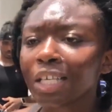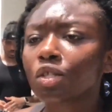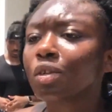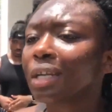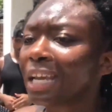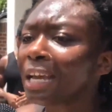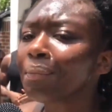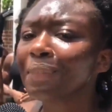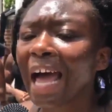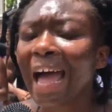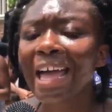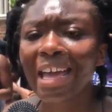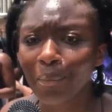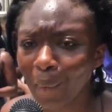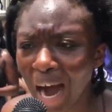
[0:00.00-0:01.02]
need to keep
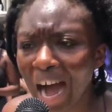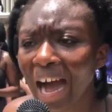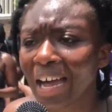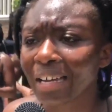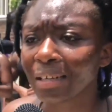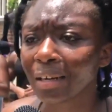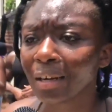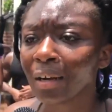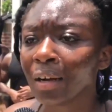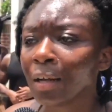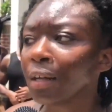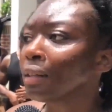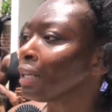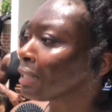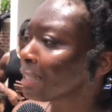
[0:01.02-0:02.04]
that in mind.
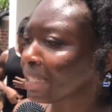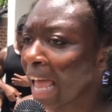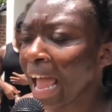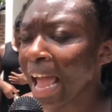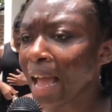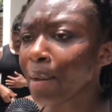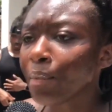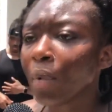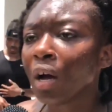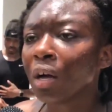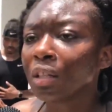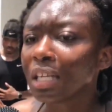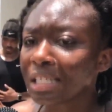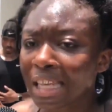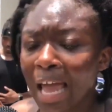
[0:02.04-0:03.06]
The
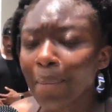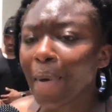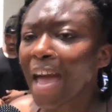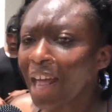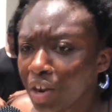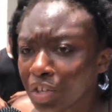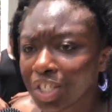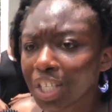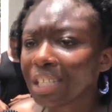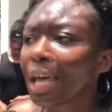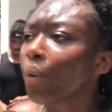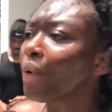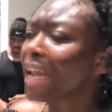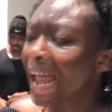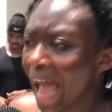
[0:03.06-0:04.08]
same energy
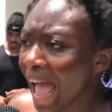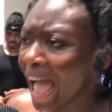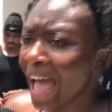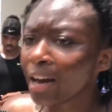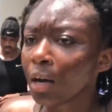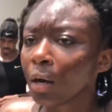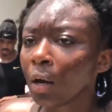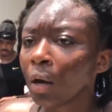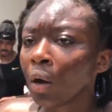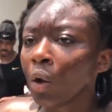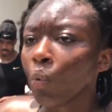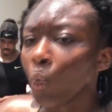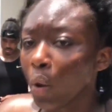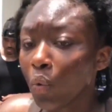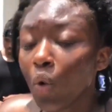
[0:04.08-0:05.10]
that we had
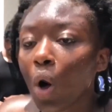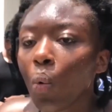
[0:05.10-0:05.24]
when we